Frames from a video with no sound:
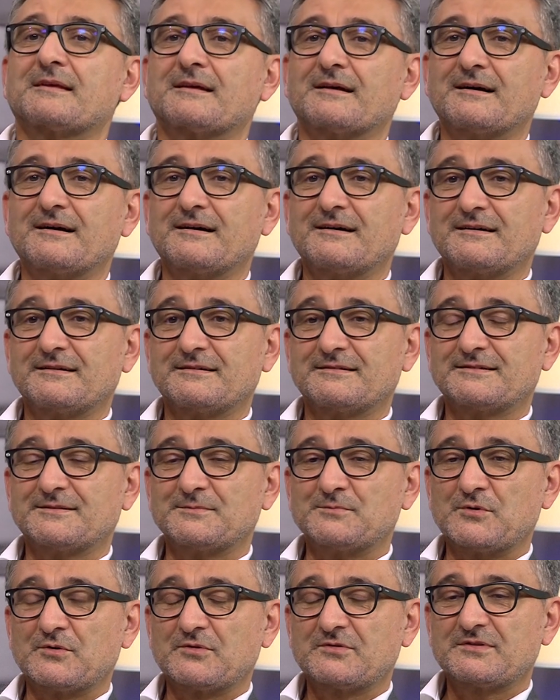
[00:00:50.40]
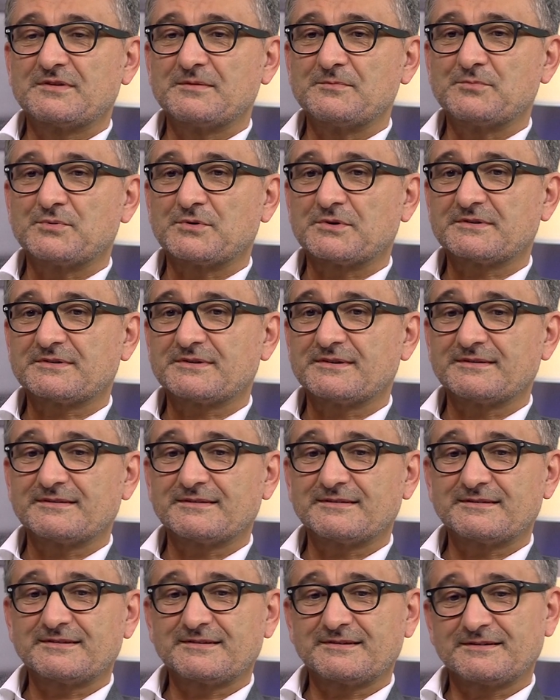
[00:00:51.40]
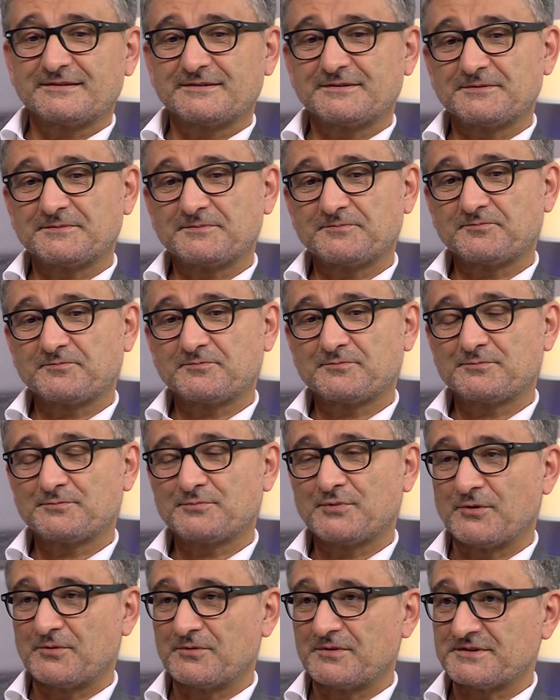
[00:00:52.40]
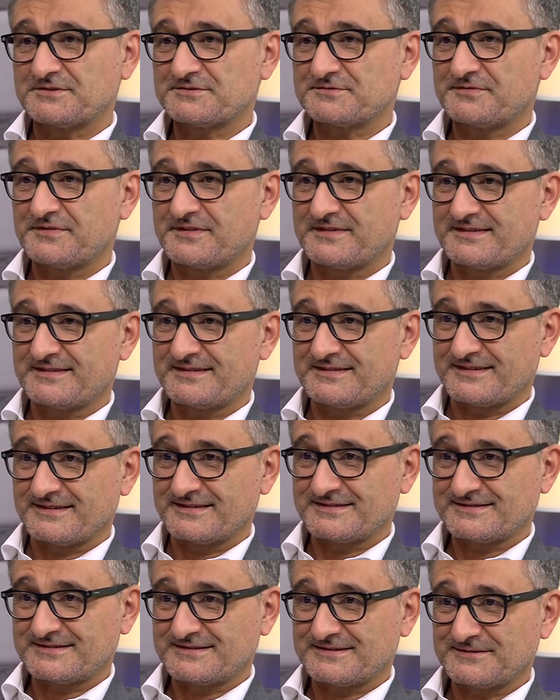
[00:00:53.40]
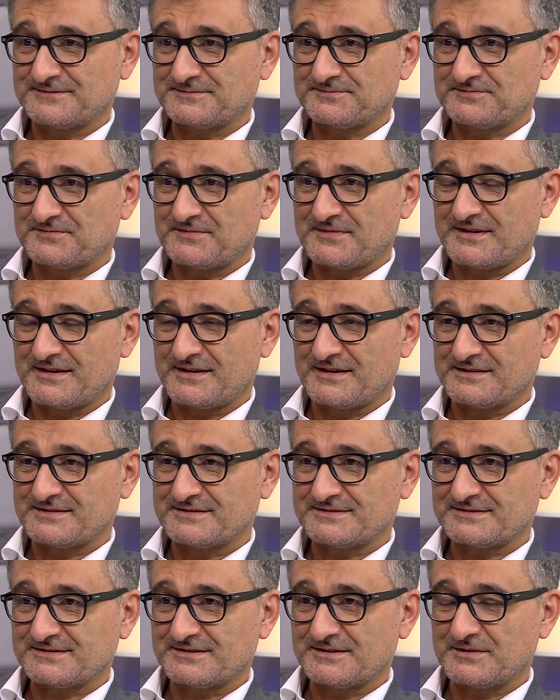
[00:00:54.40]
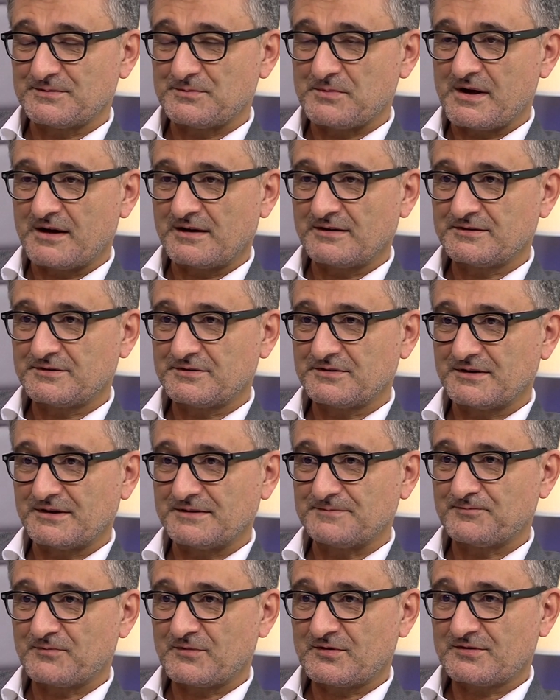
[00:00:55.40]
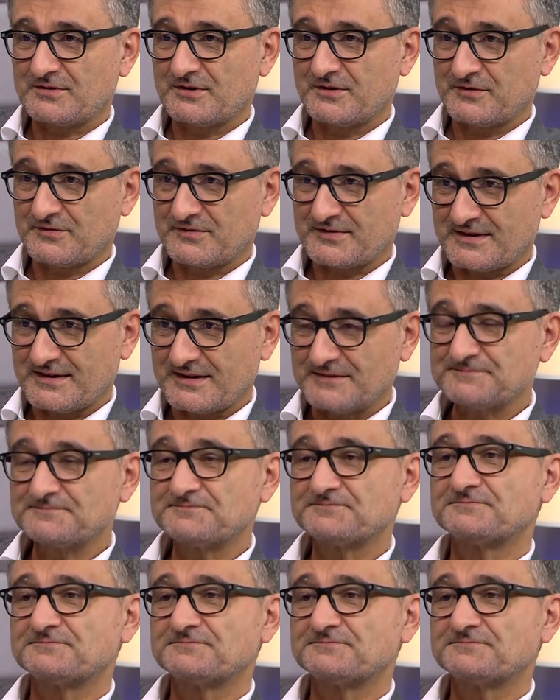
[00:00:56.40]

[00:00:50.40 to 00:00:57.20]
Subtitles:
The most important Polish physicist is Marie Curie, Sklodowska.